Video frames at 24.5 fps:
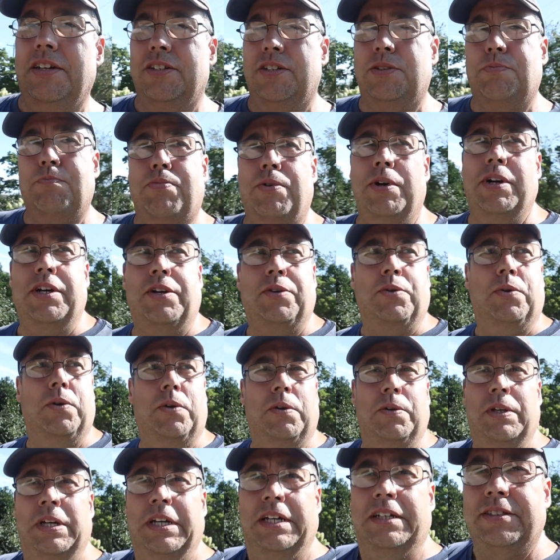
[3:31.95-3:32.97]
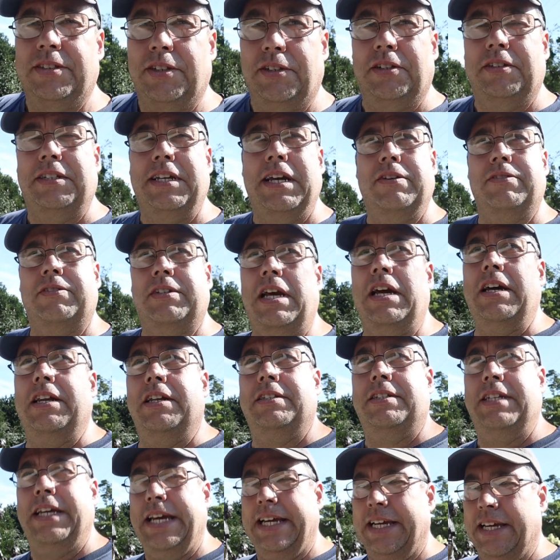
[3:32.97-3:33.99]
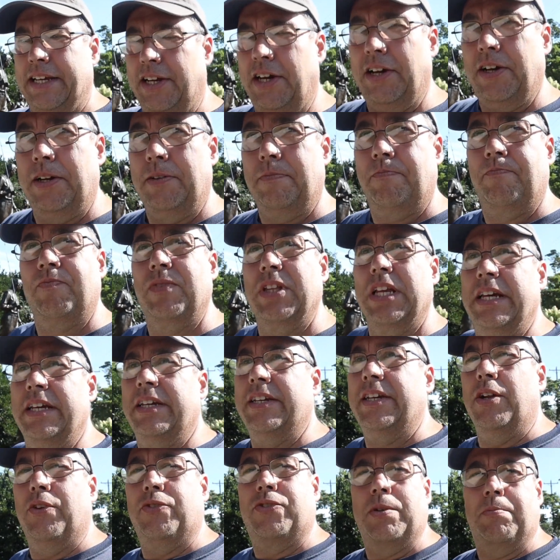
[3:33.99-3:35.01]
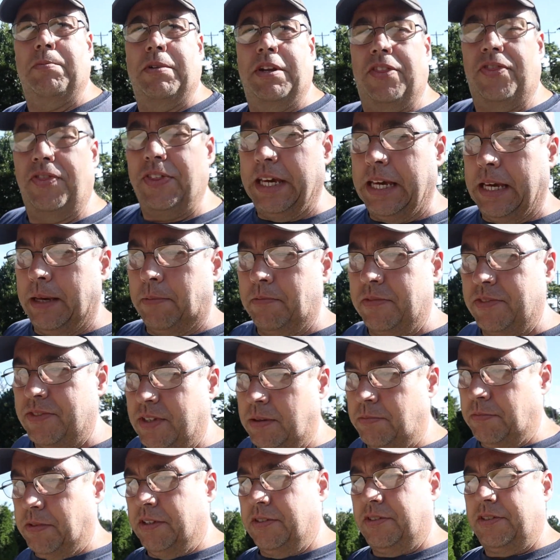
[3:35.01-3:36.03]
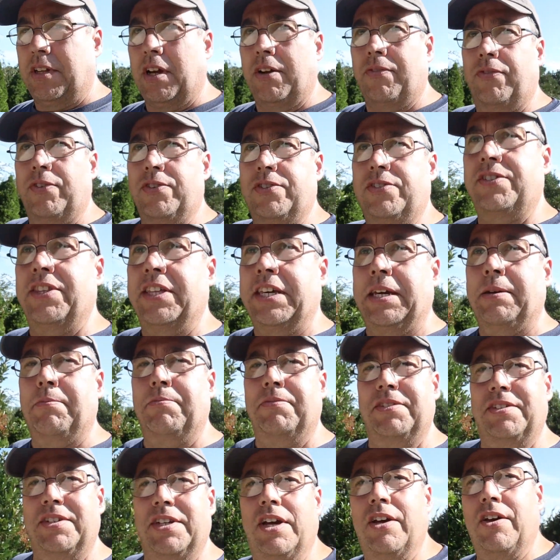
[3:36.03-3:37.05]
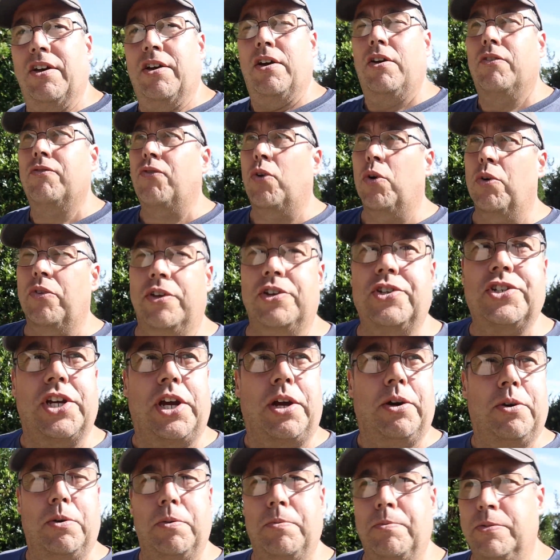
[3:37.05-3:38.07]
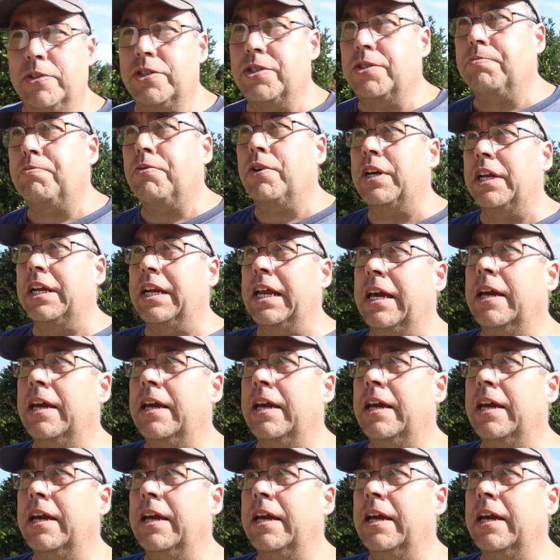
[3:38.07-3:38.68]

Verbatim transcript: It's pretty cool. So the town's kind of taken on, you know, some of the theme. Some of the stuff is themed for the show, which is pretty